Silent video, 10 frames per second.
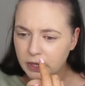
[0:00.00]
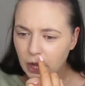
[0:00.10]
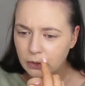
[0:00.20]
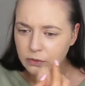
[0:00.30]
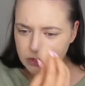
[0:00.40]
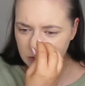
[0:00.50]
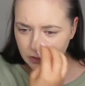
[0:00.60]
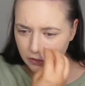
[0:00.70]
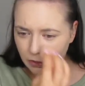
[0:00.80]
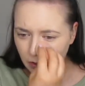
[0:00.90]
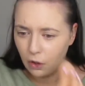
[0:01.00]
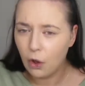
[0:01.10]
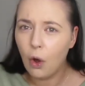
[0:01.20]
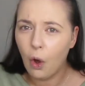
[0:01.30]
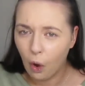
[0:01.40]
nose look
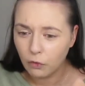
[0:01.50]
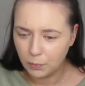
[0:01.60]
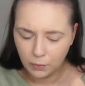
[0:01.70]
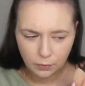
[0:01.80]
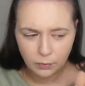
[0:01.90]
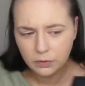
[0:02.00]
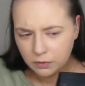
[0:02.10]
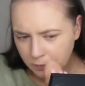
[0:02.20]
horrible.